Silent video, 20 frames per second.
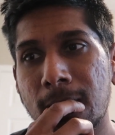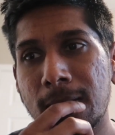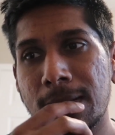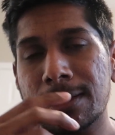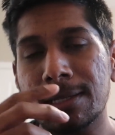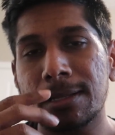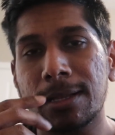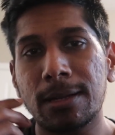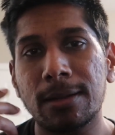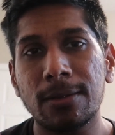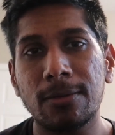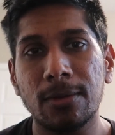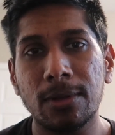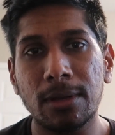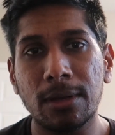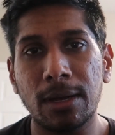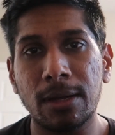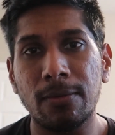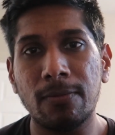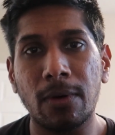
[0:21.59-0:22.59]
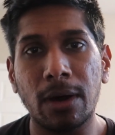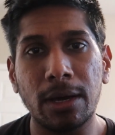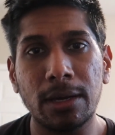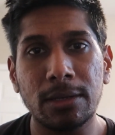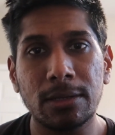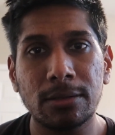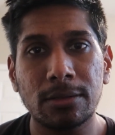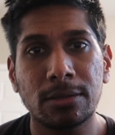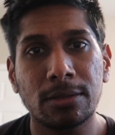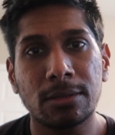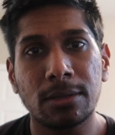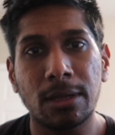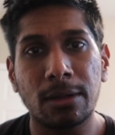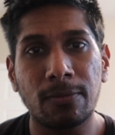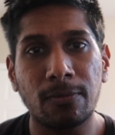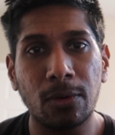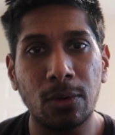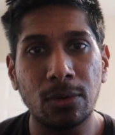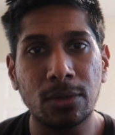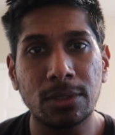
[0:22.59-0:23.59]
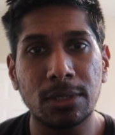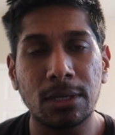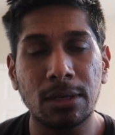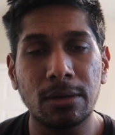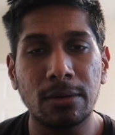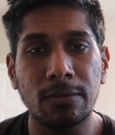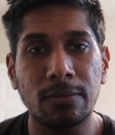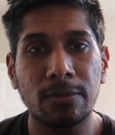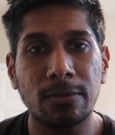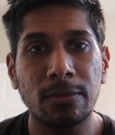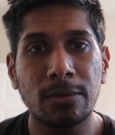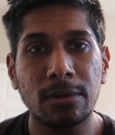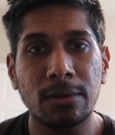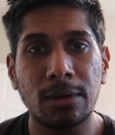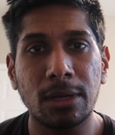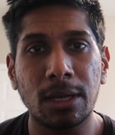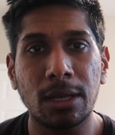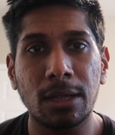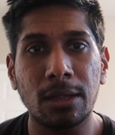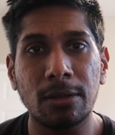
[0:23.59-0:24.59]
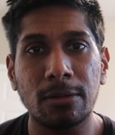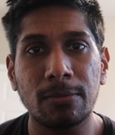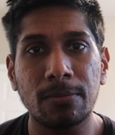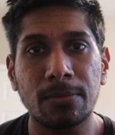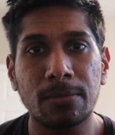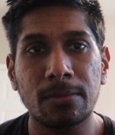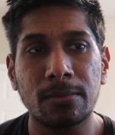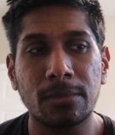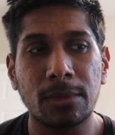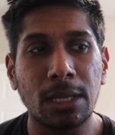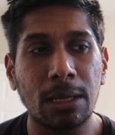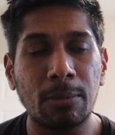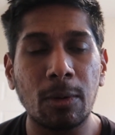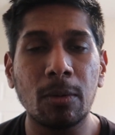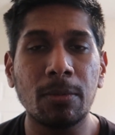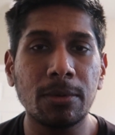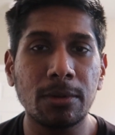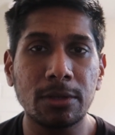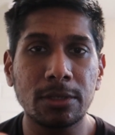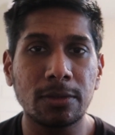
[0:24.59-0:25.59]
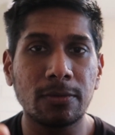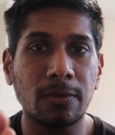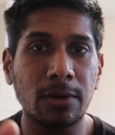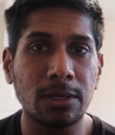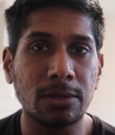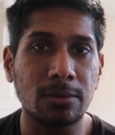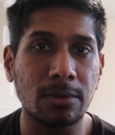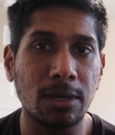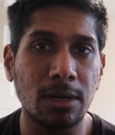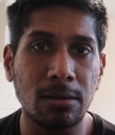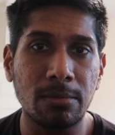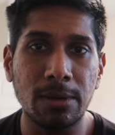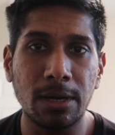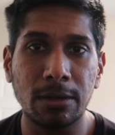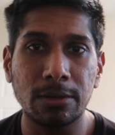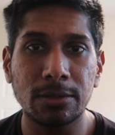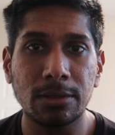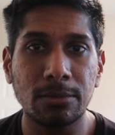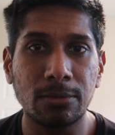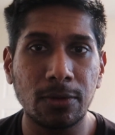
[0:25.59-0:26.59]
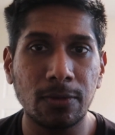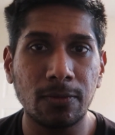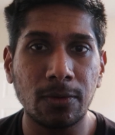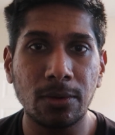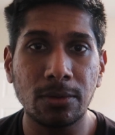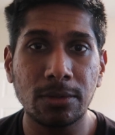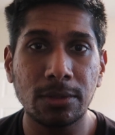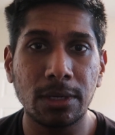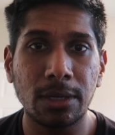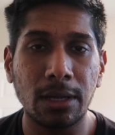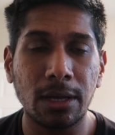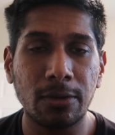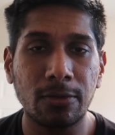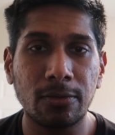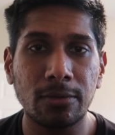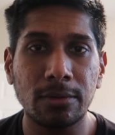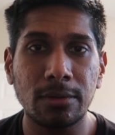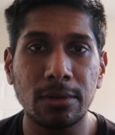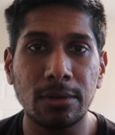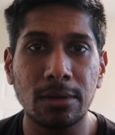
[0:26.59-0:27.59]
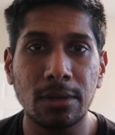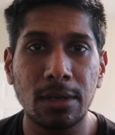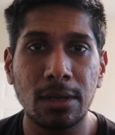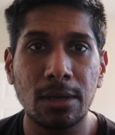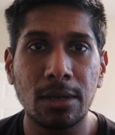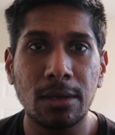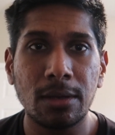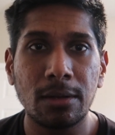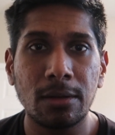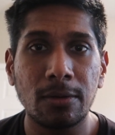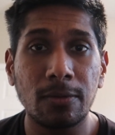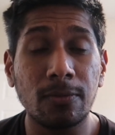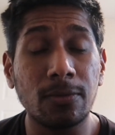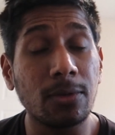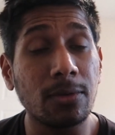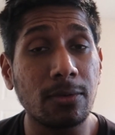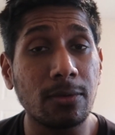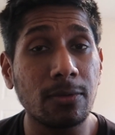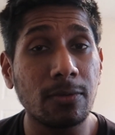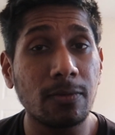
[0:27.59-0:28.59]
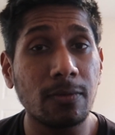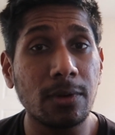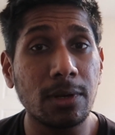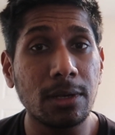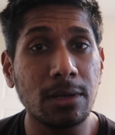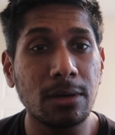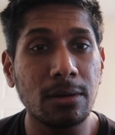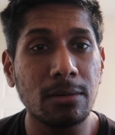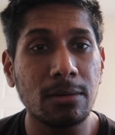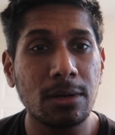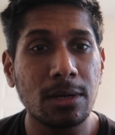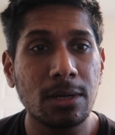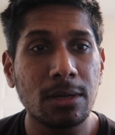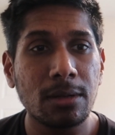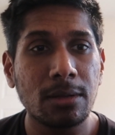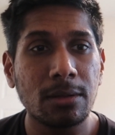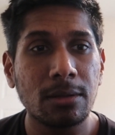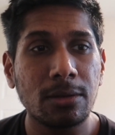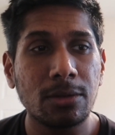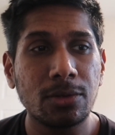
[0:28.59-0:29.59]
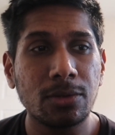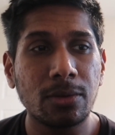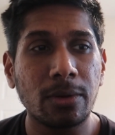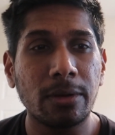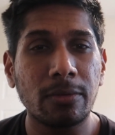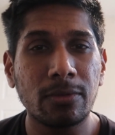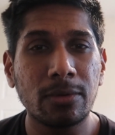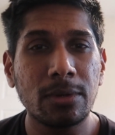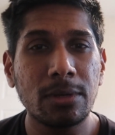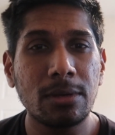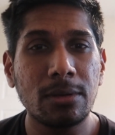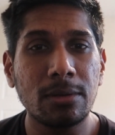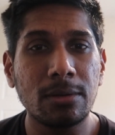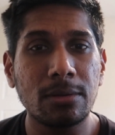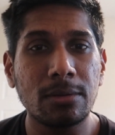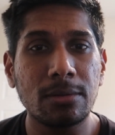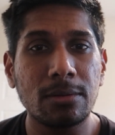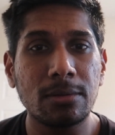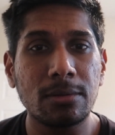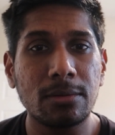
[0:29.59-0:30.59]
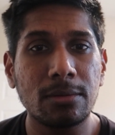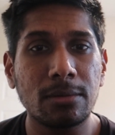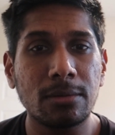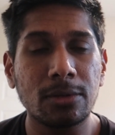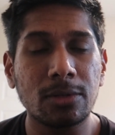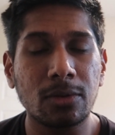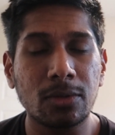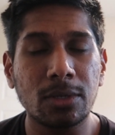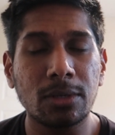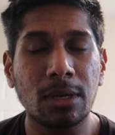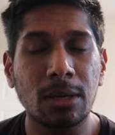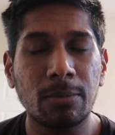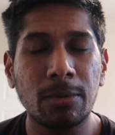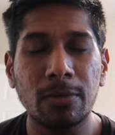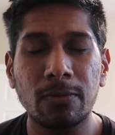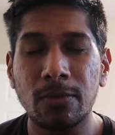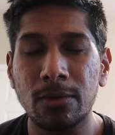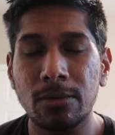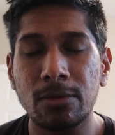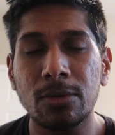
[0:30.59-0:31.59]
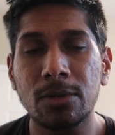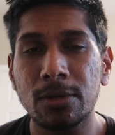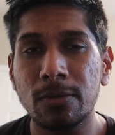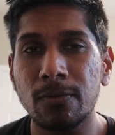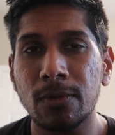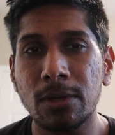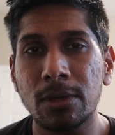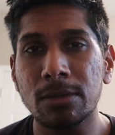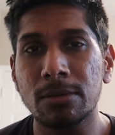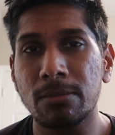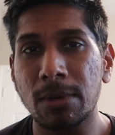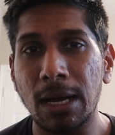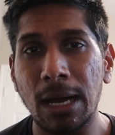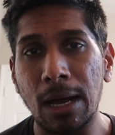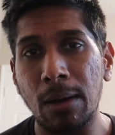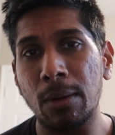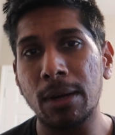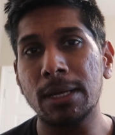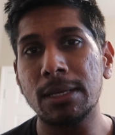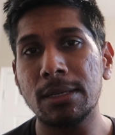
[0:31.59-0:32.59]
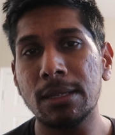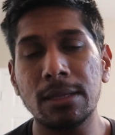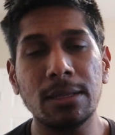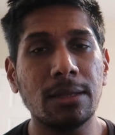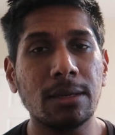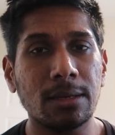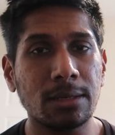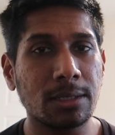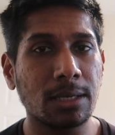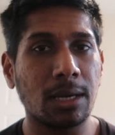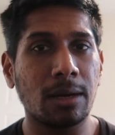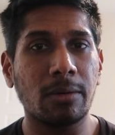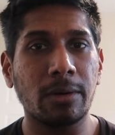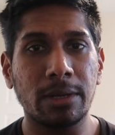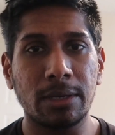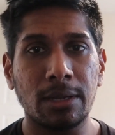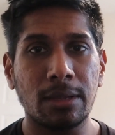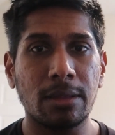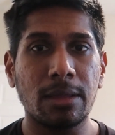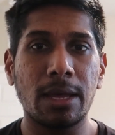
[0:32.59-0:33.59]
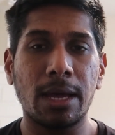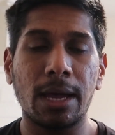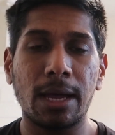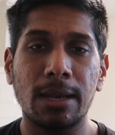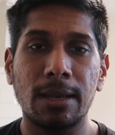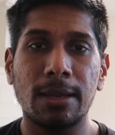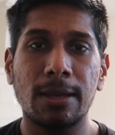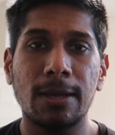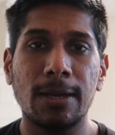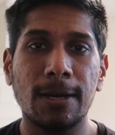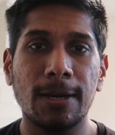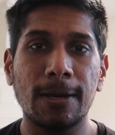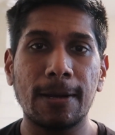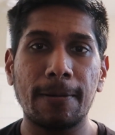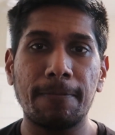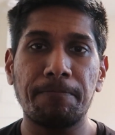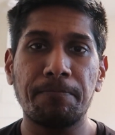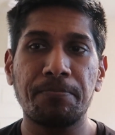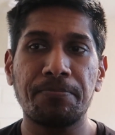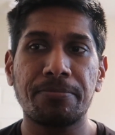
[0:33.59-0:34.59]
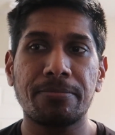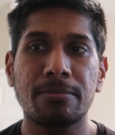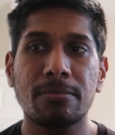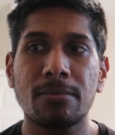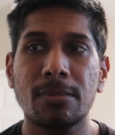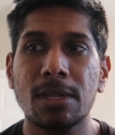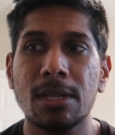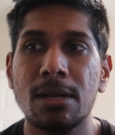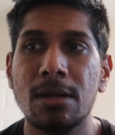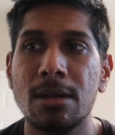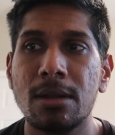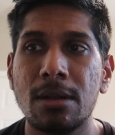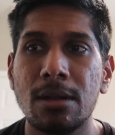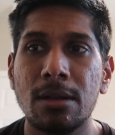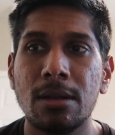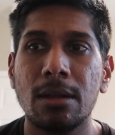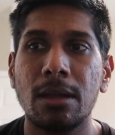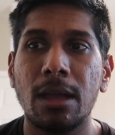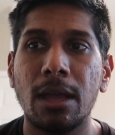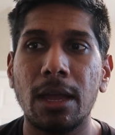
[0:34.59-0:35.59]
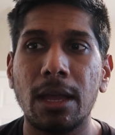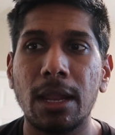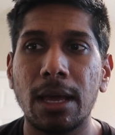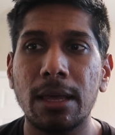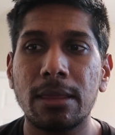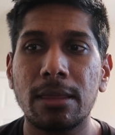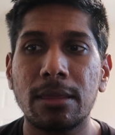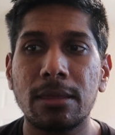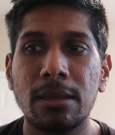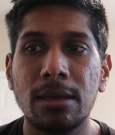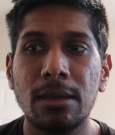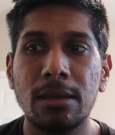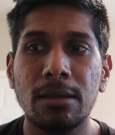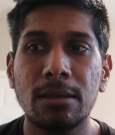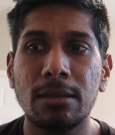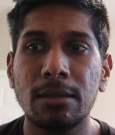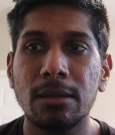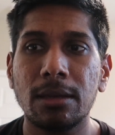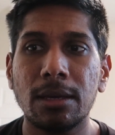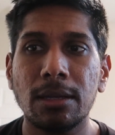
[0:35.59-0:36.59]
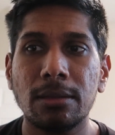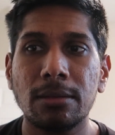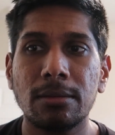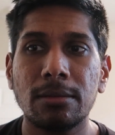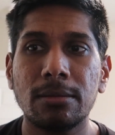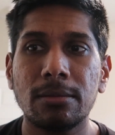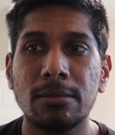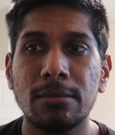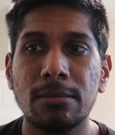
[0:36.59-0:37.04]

There's a lot of advice that folks give, and I'm hoping this advice will help out some of the folks that actually view this video. So every, so I've seen a couple of YouTube videos about how I did this, how I did that, um, and I think that